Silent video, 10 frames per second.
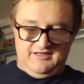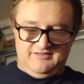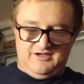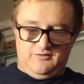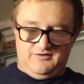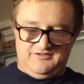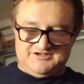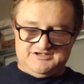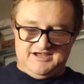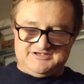They go into
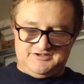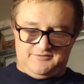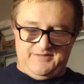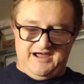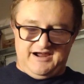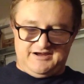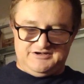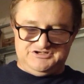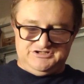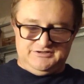this nice little
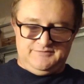package